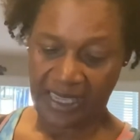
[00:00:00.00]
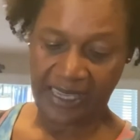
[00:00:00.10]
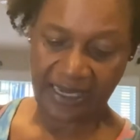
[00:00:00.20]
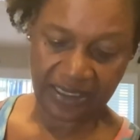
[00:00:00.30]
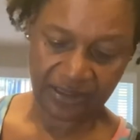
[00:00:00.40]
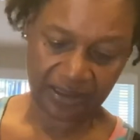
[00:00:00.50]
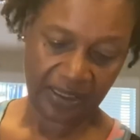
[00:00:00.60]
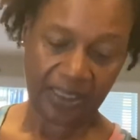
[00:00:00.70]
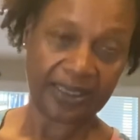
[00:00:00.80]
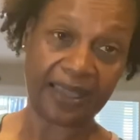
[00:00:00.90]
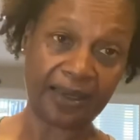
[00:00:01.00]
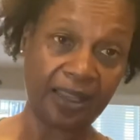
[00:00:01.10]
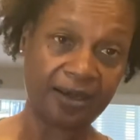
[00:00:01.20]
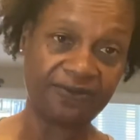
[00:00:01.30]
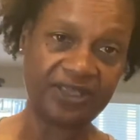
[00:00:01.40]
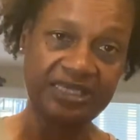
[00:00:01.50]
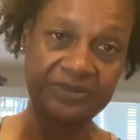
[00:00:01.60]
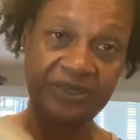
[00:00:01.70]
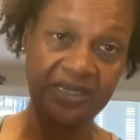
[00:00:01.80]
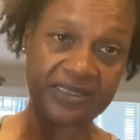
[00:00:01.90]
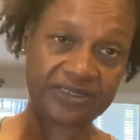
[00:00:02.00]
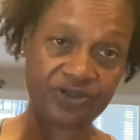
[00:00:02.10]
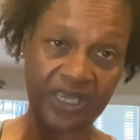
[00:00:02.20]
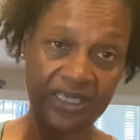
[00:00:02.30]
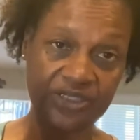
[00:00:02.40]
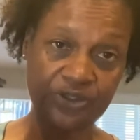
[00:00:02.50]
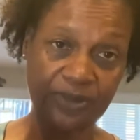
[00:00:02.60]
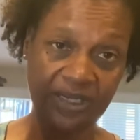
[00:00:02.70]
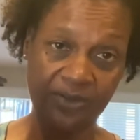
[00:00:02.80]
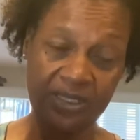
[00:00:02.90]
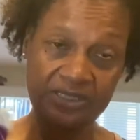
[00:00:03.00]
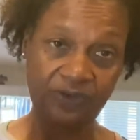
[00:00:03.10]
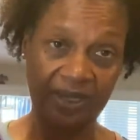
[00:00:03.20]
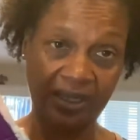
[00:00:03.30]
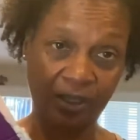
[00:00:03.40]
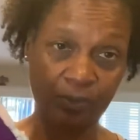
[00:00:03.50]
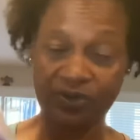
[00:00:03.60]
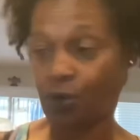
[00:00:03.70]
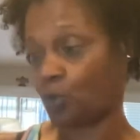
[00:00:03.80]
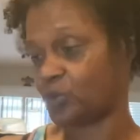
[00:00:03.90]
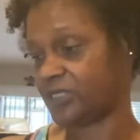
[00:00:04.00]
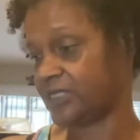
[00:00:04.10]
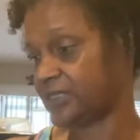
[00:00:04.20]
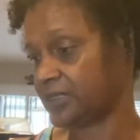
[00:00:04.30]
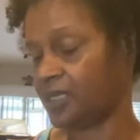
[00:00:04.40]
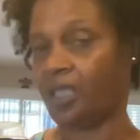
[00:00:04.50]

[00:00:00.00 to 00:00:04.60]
And got a lot of these because you can't get too many of these right now with cold season.